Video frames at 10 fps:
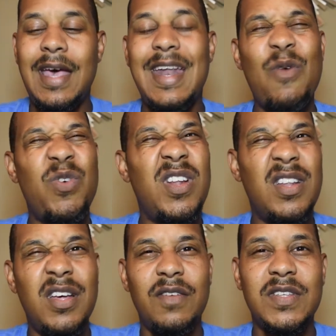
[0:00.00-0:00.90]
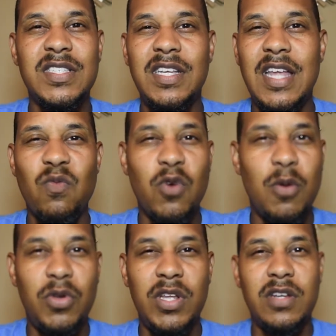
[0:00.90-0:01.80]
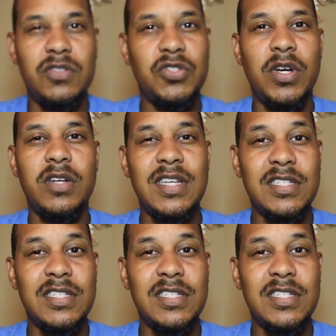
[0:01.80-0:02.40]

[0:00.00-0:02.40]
and I would love to see that rumble in those triggers.